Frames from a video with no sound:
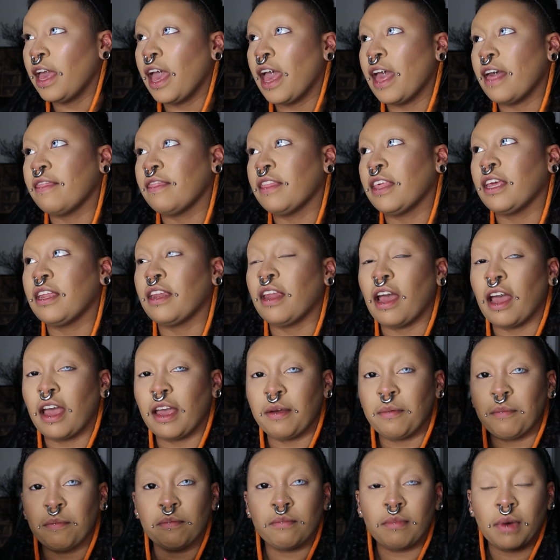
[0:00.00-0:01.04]
And then
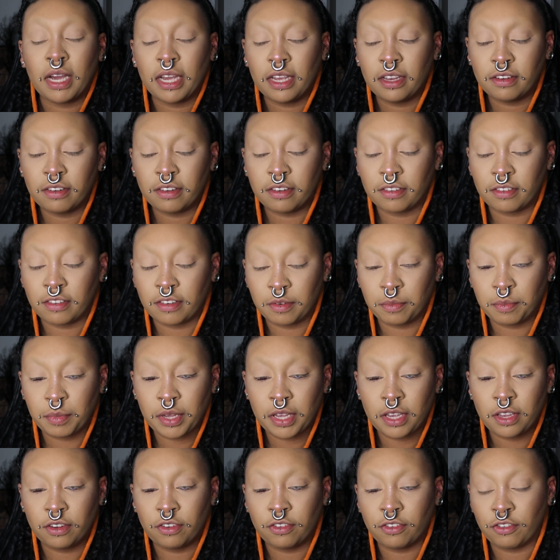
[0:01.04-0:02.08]
I might dip
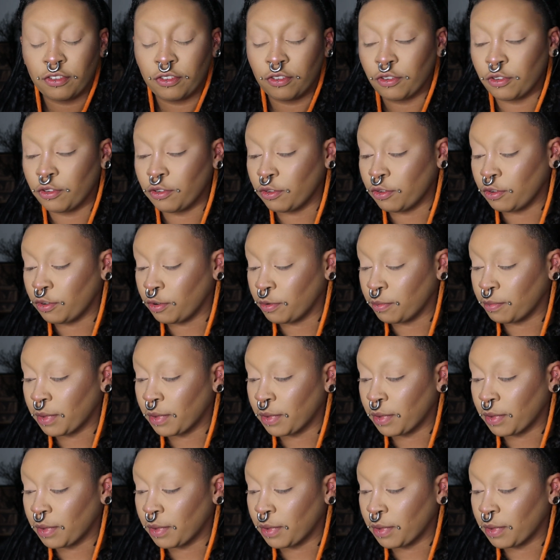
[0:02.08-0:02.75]
into